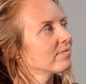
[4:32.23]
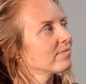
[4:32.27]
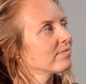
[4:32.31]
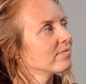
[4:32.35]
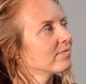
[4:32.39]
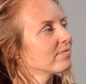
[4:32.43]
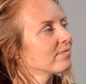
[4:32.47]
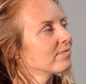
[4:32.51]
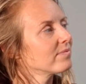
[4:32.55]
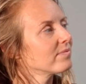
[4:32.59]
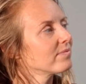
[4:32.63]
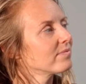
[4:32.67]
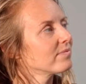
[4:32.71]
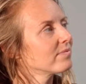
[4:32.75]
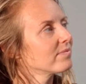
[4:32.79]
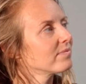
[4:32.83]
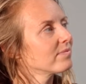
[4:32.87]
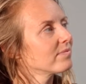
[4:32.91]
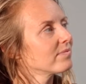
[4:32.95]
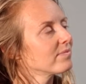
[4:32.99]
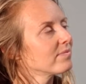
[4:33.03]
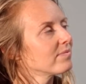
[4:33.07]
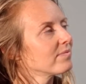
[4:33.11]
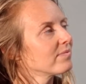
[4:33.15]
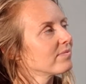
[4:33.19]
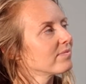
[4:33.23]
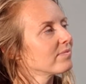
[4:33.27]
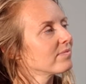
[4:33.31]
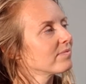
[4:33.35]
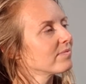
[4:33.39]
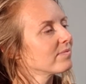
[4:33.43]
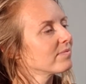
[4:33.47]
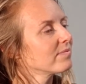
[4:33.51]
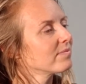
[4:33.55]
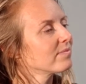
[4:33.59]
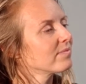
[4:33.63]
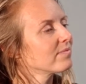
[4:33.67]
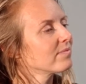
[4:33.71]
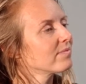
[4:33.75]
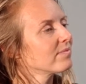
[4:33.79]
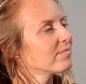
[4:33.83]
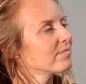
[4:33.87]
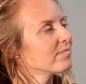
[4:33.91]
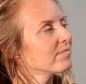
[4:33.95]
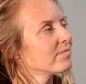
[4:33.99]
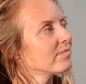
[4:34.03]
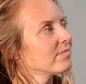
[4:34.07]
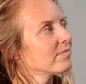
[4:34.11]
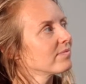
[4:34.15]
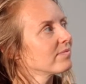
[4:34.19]

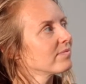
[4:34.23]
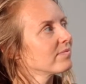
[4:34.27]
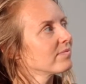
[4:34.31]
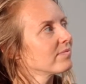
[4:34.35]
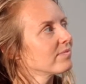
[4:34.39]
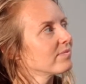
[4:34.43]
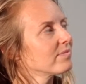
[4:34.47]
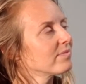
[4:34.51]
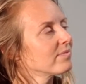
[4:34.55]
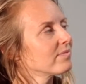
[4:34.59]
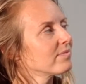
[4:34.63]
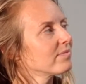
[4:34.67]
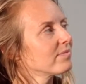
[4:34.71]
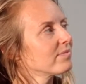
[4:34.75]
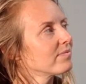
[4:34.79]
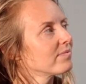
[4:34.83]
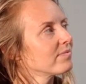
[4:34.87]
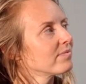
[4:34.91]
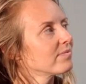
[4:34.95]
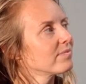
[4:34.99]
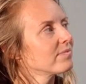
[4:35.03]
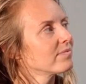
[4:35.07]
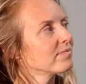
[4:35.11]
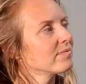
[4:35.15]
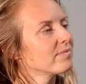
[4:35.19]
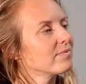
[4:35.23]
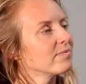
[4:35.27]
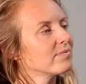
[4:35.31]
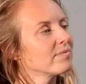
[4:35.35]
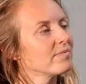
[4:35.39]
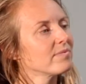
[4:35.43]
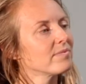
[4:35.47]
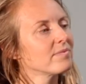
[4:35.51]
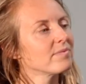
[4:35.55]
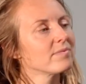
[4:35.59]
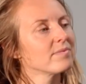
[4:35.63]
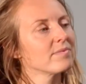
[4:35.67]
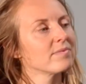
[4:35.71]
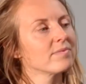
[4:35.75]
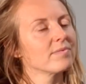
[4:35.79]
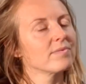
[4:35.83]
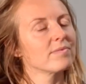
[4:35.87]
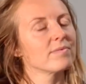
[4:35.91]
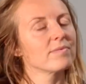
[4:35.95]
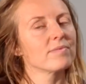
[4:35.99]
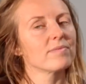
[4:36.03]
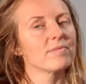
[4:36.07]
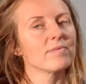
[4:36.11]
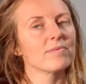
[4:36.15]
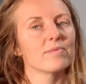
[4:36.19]

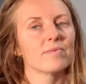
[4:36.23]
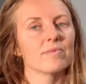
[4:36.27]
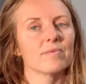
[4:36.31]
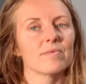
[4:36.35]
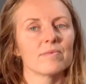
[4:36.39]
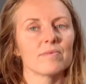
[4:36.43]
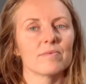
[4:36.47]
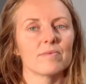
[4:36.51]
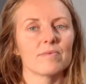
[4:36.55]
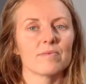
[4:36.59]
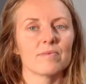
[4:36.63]
(not speaking)